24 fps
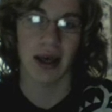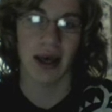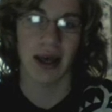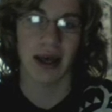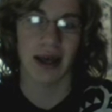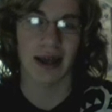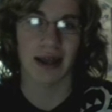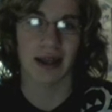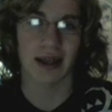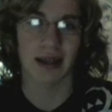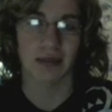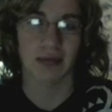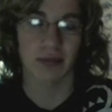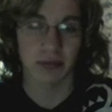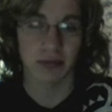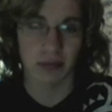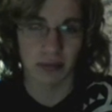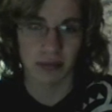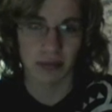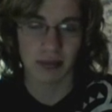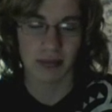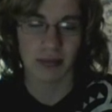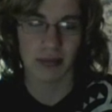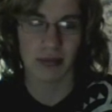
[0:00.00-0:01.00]
a
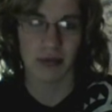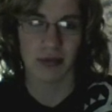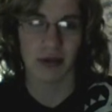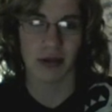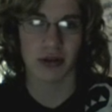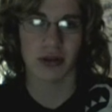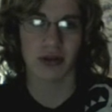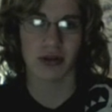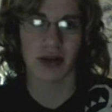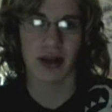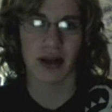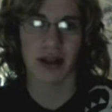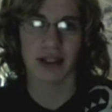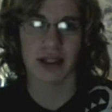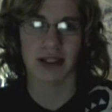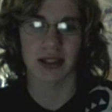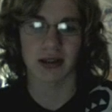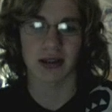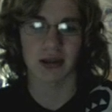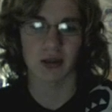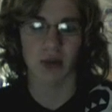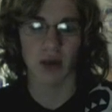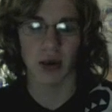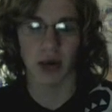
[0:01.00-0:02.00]

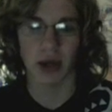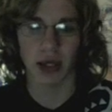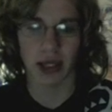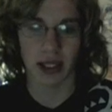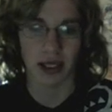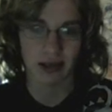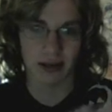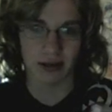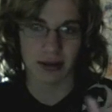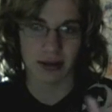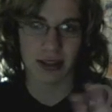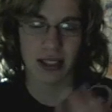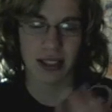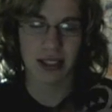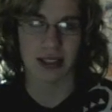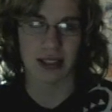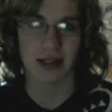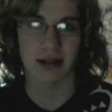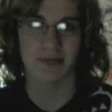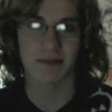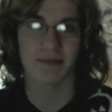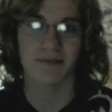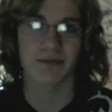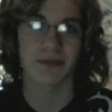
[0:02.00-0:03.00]
working
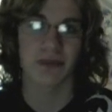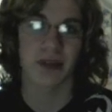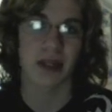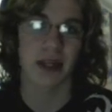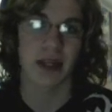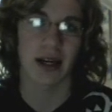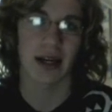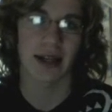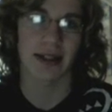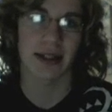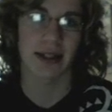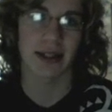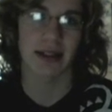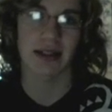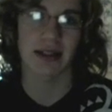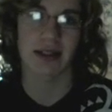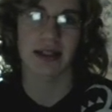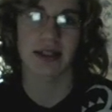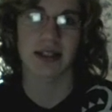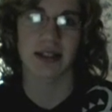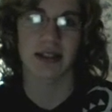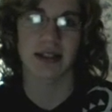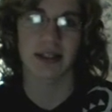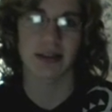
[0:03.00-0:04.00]
system, and that the
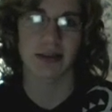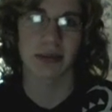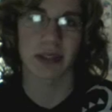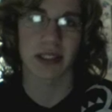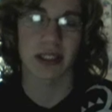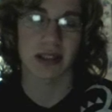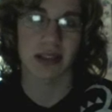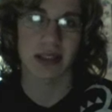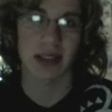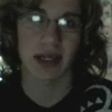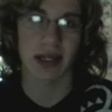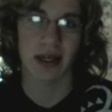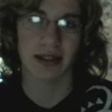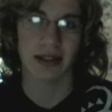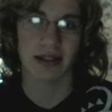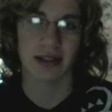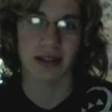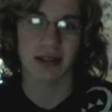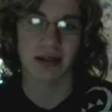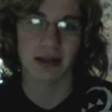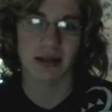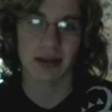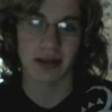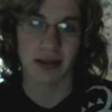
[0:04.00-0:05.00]
system is designed
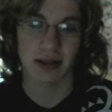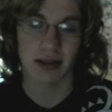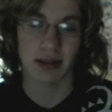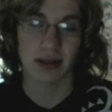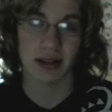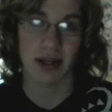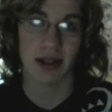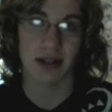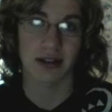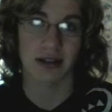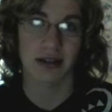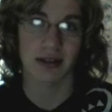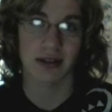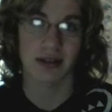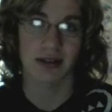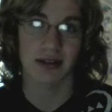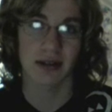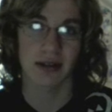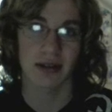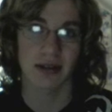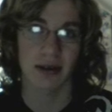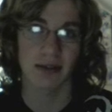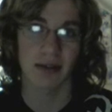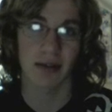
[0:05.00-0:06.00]

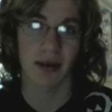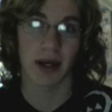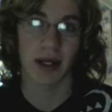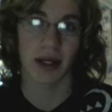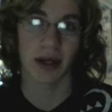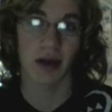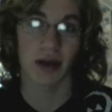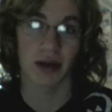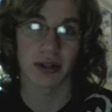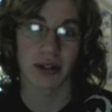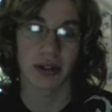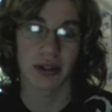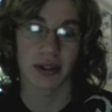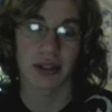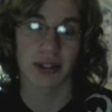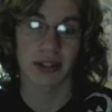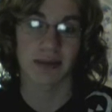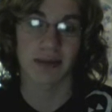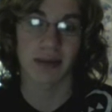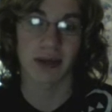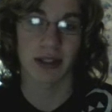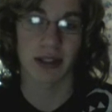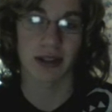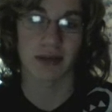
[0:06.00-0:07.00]
by God in
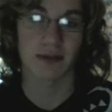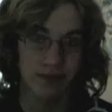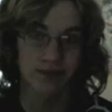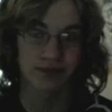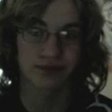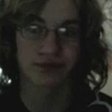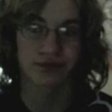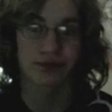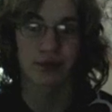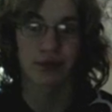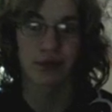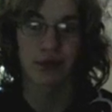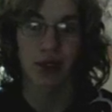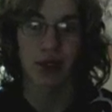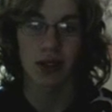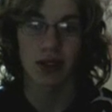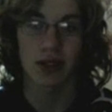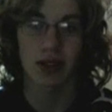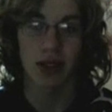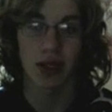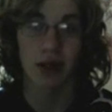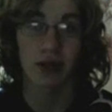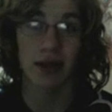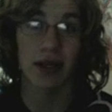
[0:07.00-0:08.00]
his opinion.
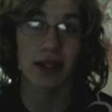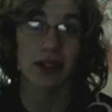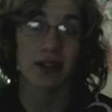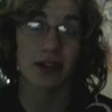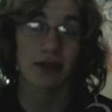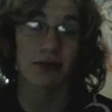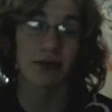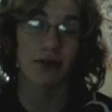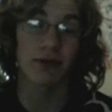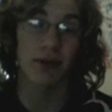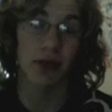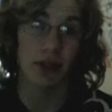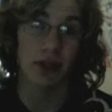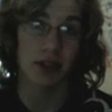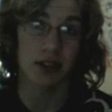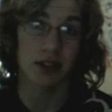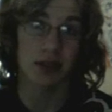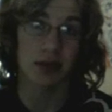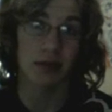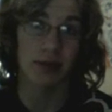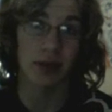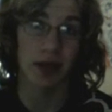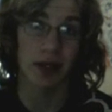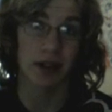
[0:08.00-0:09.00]
So that's the
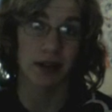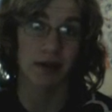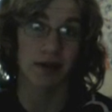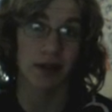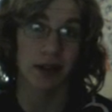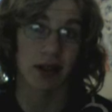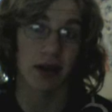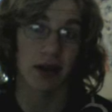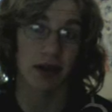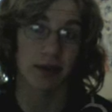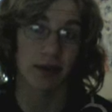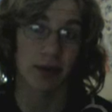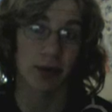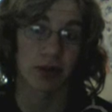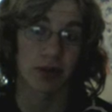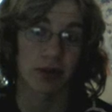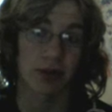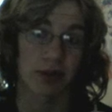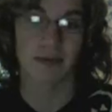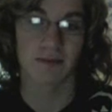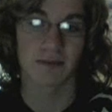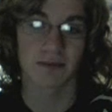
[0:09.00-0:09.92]
first part of his argument.